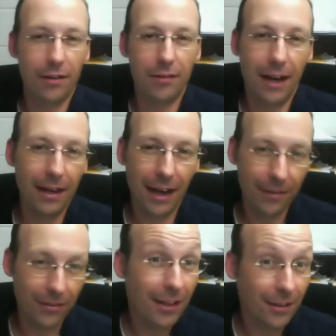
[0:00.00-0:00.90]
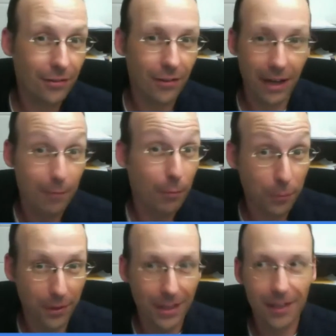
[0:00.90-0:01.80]
and you know, I have kids, right? I have
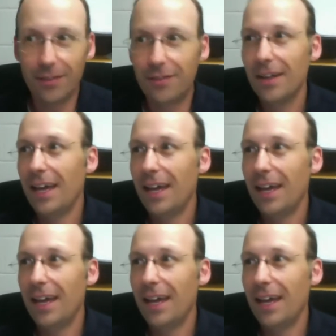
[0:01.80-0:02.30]
multiple kids,